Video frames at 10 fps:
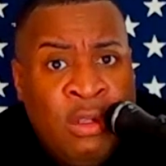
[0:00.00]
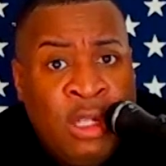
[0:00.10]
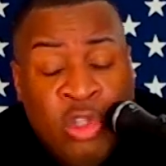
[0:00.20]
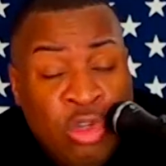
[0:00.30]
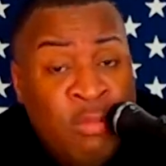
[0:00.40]

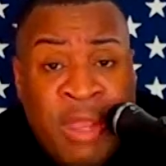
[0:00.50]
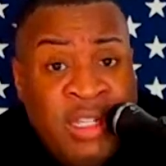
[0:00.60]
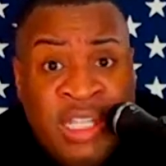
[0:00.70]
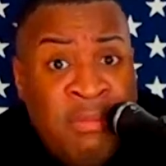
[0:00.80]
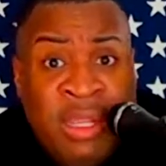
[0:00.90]
And you can
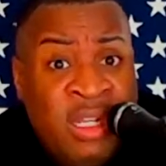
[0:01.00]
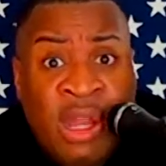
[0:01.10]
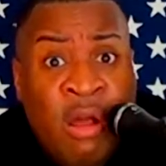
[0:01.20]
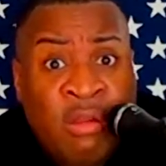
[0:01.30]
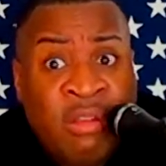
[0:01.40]
make $10 million.
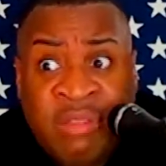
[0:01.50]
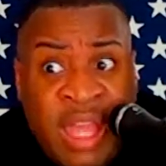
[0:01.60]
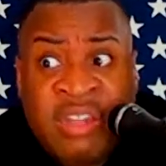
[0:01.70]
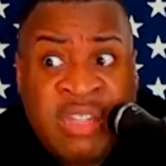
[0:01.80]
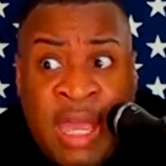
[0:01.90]

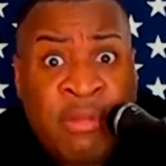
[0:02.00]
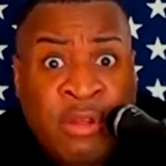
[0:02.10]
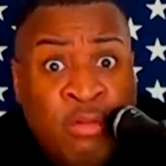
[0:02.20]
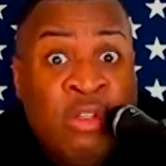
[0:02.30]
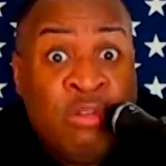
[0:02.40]
That is
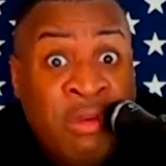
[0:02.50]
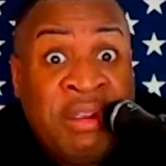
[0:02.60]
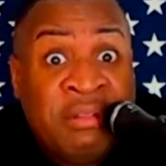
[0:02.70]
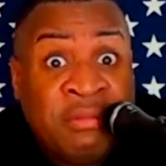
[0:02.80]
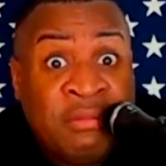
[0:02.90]
absolutely
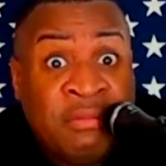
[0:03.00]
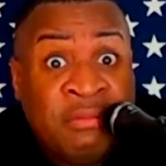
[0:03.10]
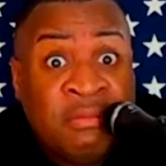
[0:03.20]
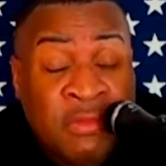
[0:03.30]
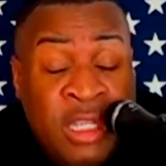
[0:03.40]
great.
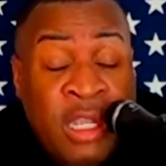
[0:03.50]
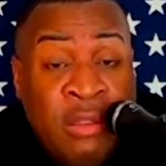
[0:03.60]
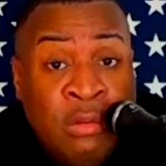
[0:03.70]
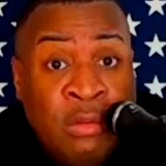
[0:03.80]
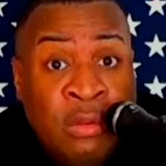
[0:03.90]
Okay?
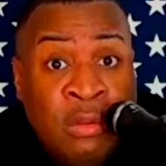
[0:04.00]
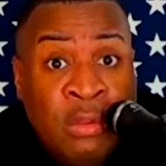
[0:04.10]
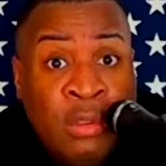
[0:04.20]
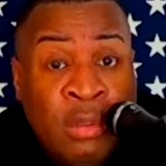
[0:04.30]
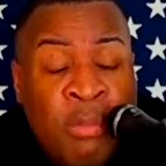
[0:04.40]

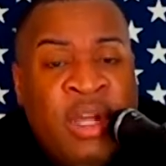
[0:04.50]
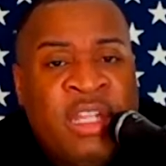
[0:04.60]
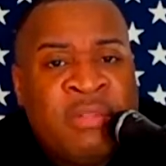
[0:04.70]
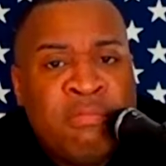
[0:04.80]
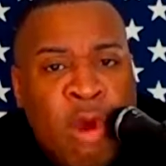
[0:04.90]
But
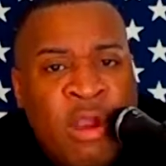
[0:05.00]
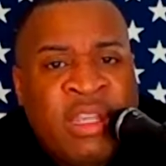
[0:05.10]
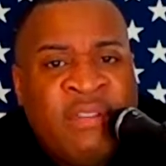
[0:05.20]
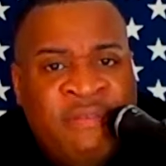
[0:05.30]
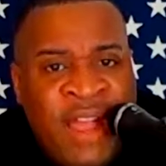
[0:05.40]
it's
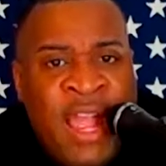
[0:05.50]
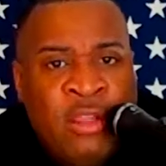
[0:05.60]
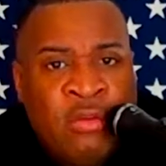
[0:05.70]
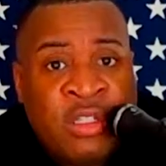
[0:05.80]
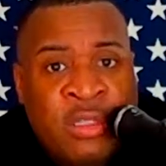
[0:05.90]
market
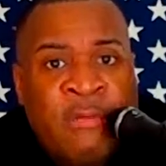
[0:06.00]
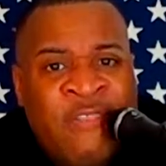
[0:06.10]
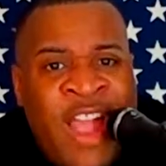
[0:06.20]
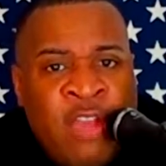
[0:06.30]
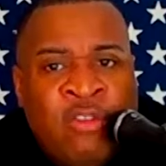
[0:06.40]
value. It's the
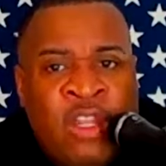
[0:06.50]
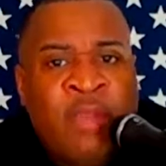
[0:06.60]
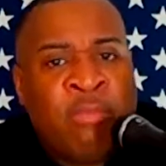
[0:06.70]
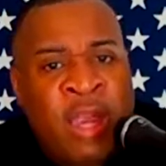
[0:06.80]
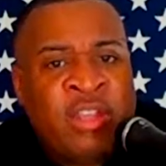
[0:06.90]
value that they
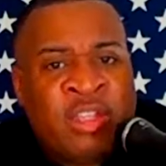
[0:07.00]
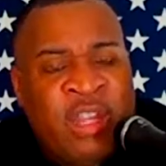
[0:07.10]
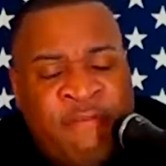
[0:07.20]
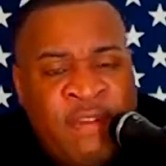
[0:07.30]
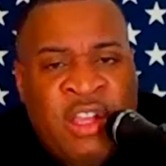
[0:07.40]
bring to
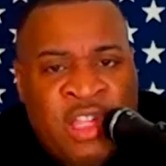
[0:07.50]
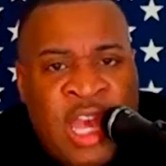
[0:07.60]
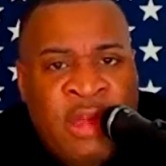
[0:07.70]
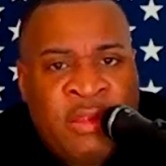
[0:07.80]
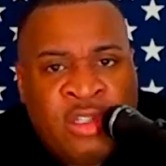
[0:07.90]
that
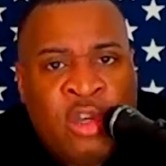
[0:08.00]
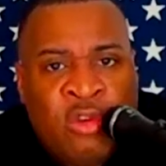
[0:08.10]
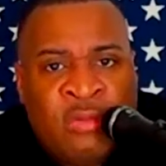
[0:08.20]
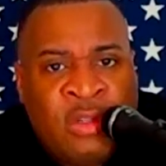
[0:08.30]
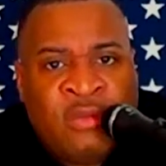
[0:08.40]
franchise in
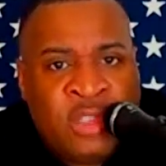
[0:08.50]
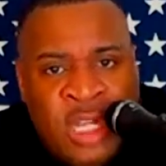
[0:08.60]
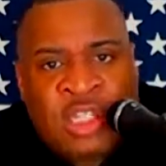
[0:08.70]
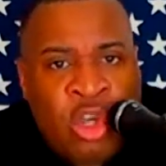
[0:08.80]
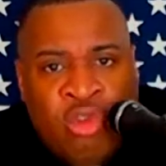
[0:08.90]
terms of
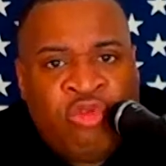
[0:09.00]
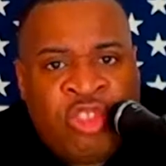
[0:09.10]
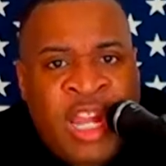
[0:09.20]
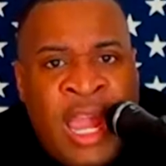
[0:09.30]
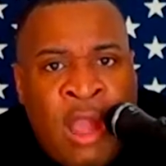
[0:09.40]
that
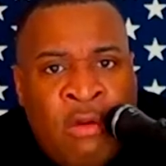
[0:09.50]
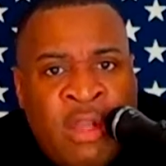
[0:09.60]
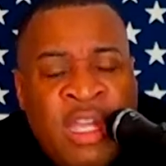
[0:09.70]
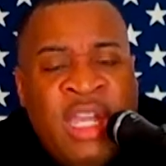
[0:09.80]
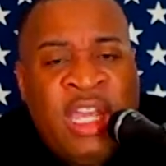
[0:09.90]
turnstile
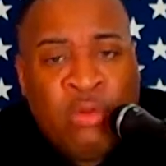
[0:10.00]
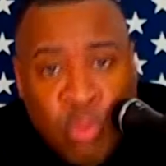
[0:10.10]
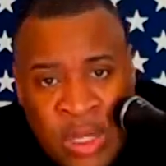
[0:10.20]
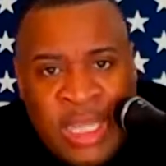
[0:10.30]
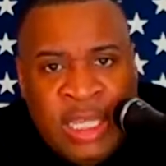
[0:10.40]
and
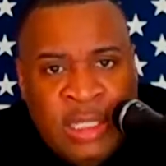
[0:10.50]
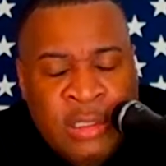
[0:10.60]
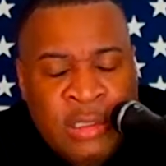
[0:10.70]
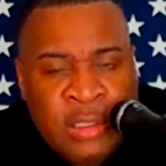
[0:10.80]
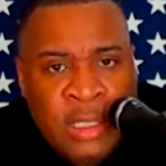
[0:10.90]

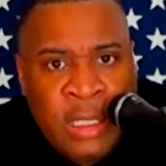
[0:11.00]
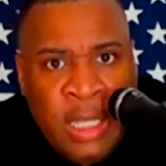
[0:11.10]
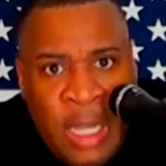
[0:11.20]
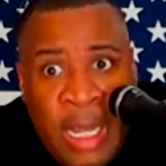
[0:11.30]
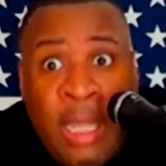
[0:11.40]
wins
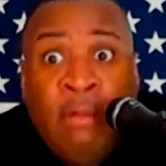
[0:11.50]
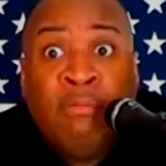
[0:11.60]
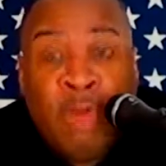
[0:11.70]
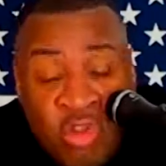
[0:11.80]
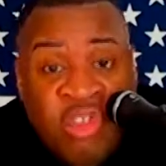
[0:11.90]
and
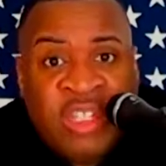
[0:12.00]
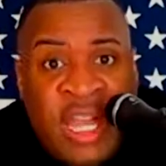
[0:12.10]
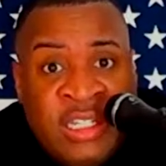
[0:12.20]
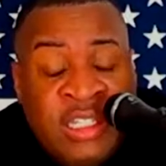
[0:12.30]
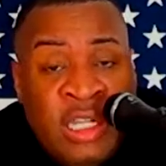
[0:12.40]

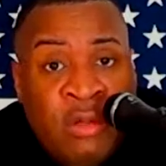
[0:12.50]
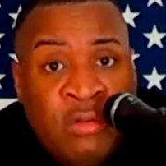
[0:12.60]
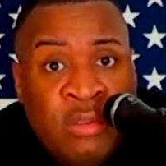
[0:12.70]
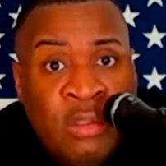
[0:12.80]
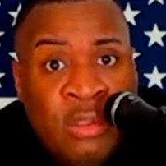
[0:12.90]
merchandise
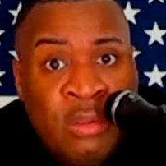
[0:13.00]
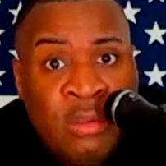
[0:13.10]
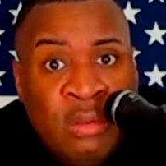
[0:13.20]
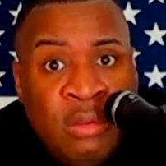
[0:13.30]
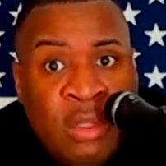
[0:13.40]
sales
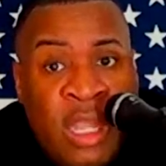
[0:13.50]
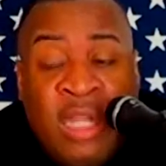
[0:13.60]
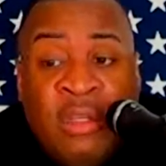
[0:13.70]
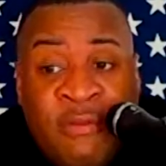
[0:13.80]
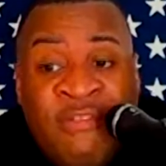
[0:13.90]

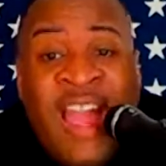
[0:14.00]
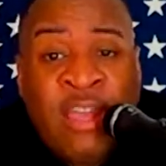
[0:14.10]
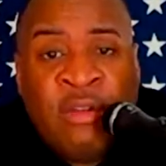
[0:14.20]
and the value